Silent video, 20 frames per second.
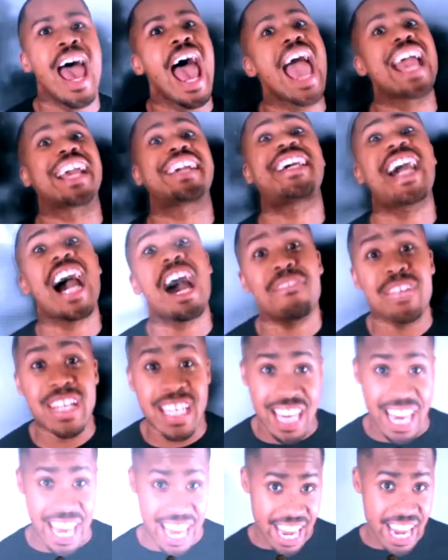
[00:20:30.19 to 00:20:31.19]
Hey, cover
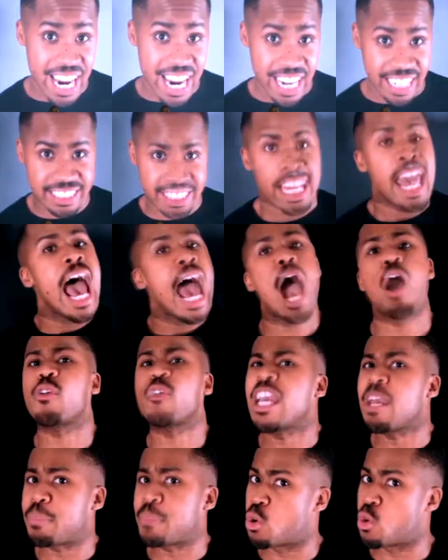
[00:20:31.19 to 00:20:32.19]
your ears. I'll
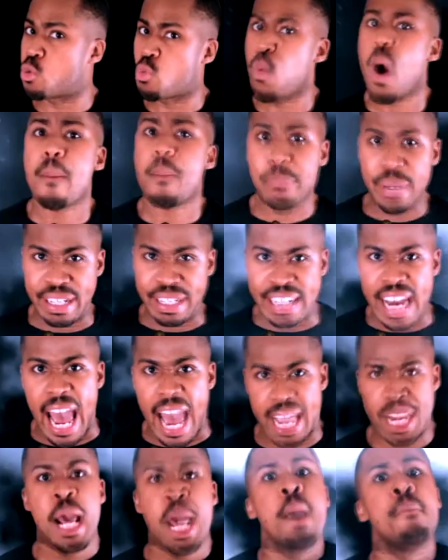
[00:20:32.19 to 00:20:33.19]
keep you up at
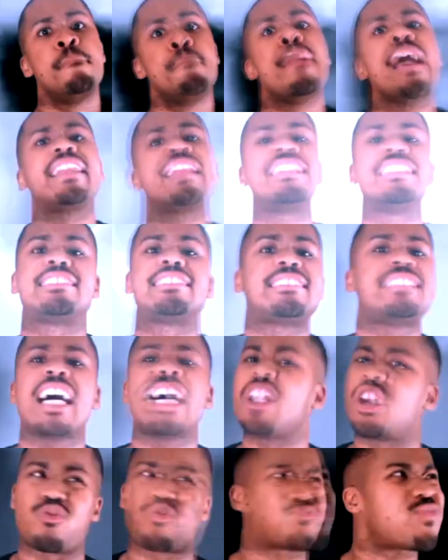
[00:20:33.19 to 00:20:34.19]
night. Make the
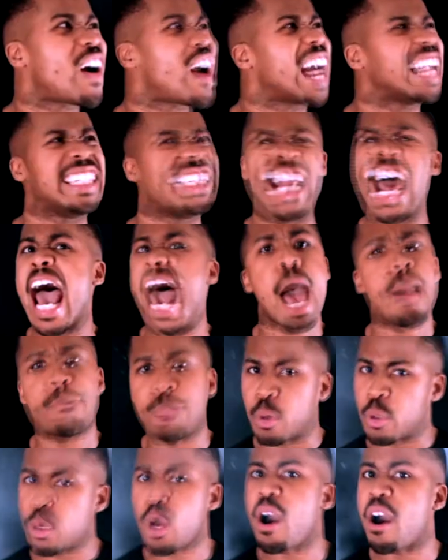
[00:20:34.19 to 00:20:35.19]
sun a rotten
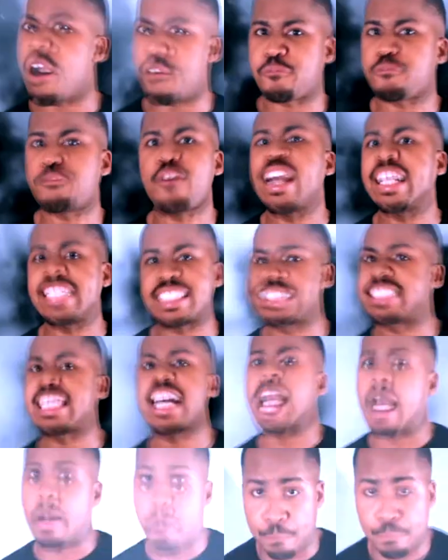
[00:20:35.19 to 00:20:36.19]
apple you're afraid to
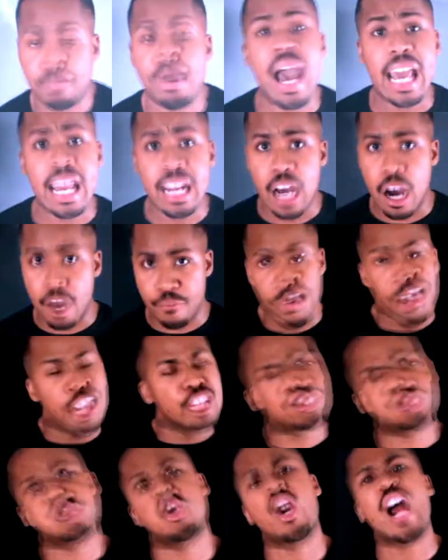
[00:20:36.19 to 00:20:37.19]
take a bite of.
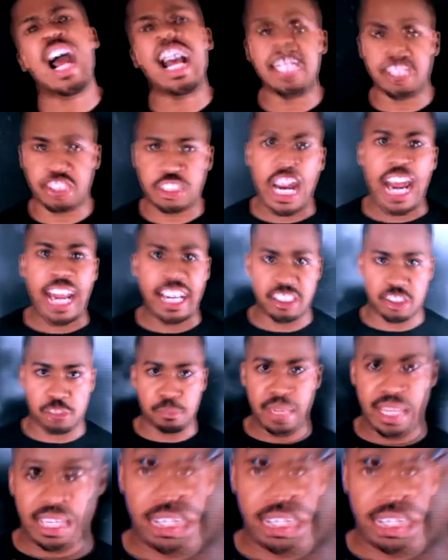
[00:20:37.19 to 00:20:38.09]
Try and change me.